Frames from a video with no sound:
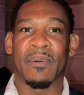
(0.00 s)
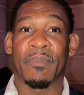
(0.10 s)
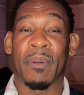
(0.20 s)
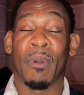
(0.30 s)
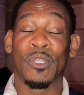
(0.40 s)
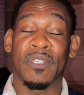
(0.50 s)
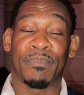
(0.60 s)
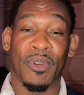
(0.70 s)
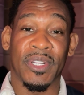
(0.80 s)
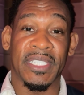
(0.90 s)
But most
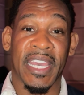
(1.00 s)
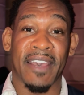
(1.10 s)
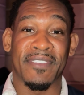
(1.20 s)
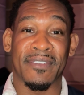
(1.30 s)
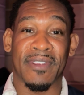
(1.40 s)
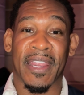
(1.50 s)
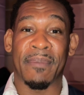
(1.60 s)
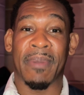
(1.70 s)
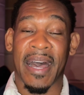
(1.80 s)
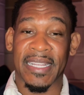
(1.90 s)
importantly, having the right
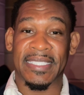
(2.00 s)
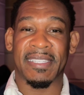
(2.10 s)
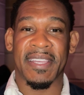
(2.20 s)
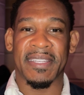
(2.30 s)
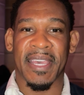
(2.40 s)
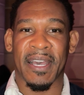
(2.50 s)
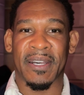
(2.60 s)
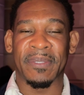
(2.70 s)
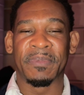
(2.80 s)
mindset now